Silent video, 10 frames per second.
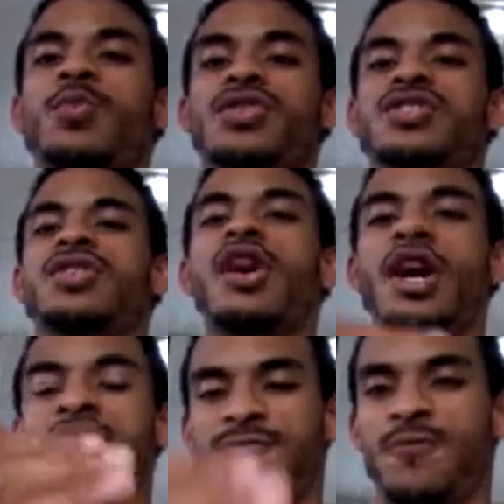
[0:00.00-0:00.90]
what's the
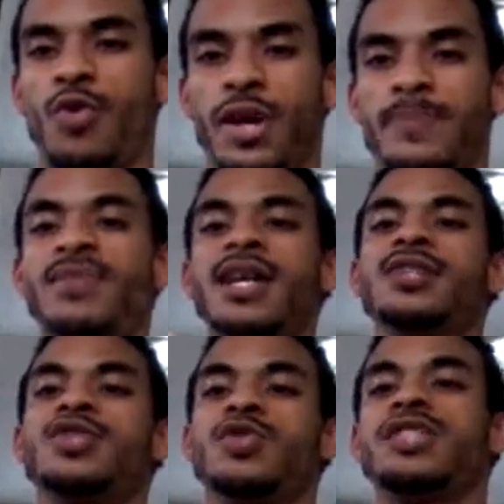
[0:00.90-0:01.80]
cost for it.
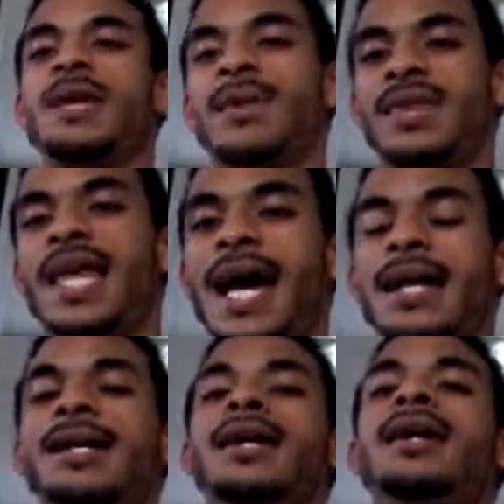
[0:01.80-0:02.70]
So skipping that.